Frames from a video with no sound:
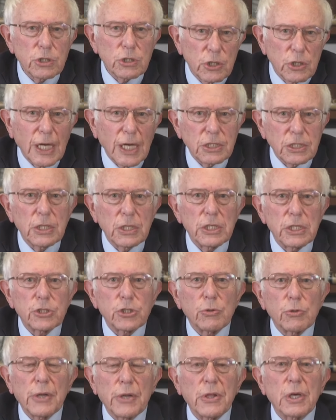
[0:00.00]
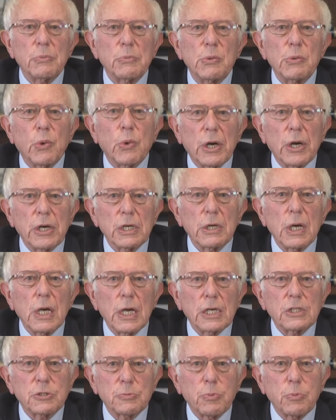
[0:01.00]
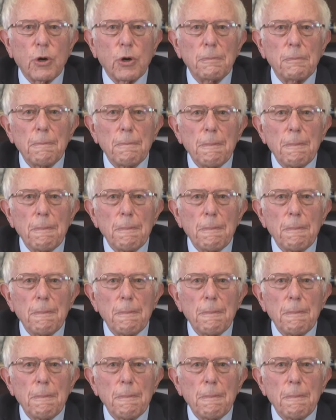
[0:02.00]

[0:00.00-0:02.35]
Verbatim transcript: So that's an issue I think we want to explore.